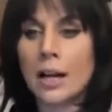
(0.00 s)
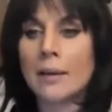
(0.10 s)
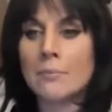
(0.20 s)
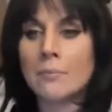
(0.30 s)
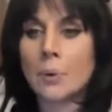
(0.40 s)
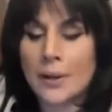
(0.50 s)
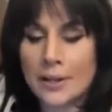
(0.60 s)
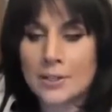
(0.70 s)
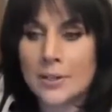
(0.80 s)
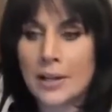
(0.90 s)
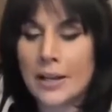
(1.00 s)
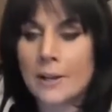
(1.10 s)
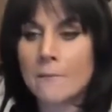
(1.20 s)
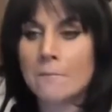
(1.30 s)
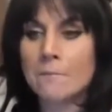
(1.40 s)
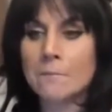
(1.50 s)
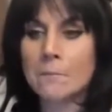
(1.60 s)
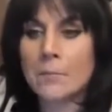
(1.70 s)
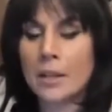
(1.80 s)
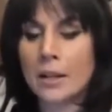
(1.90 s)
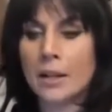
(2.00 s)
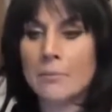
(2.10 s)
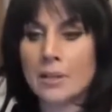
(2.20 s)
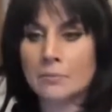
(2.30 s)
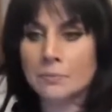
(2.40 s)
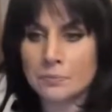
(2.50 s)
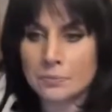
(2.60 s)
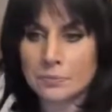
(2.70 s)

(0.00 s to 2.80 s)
I'm praying today and I'm in